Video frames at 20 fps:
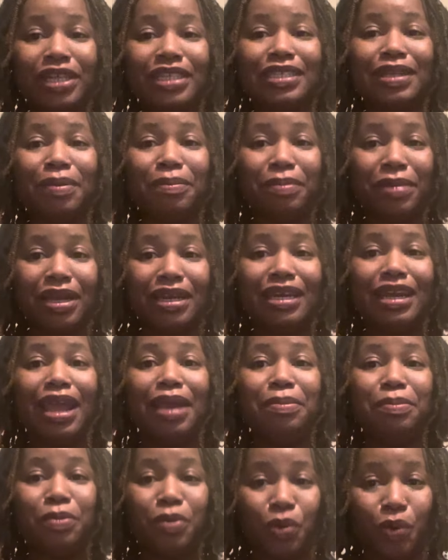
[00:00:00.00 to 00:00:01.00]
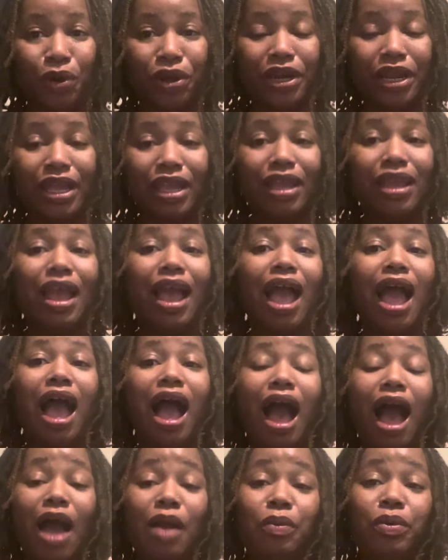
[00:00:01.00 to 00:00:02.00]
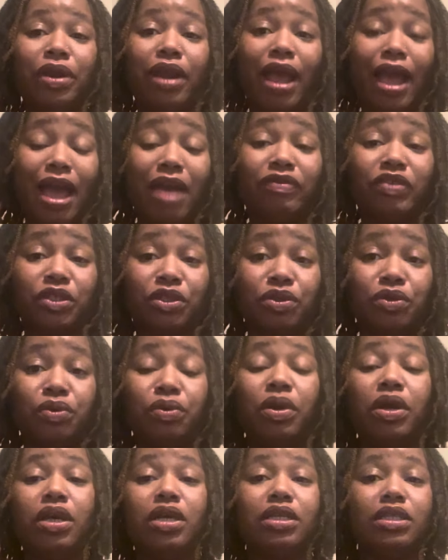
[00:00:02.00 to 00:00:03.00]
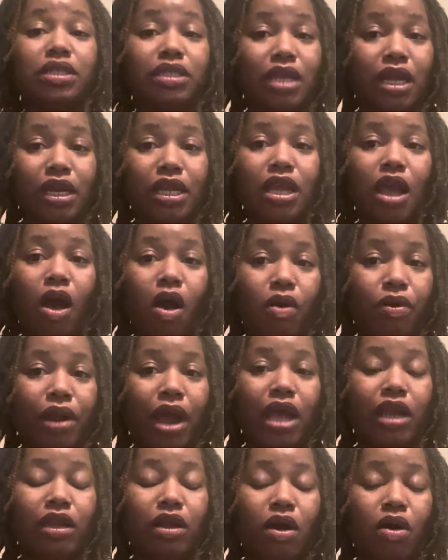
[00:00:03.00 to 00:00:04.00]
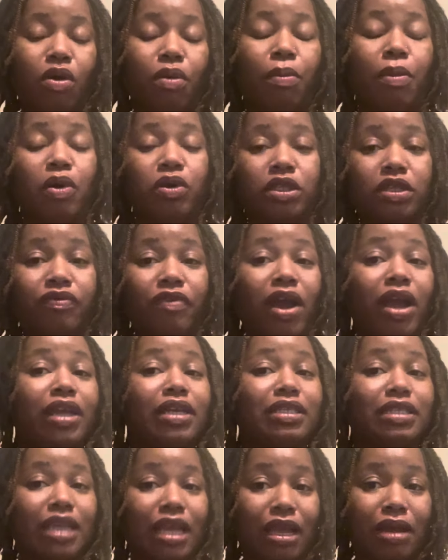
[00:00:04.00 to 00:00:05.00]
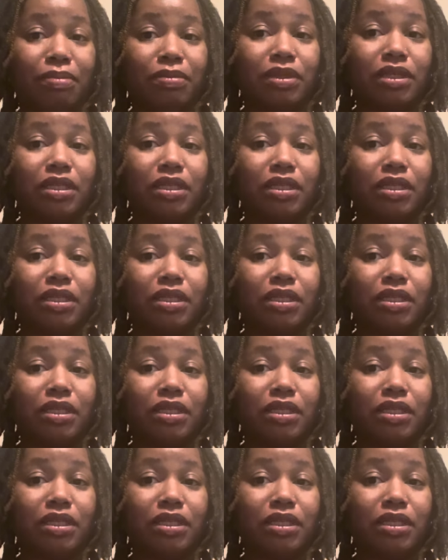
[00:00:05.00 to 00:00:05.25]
Monday morning, I would have to study all night long. Most of our exams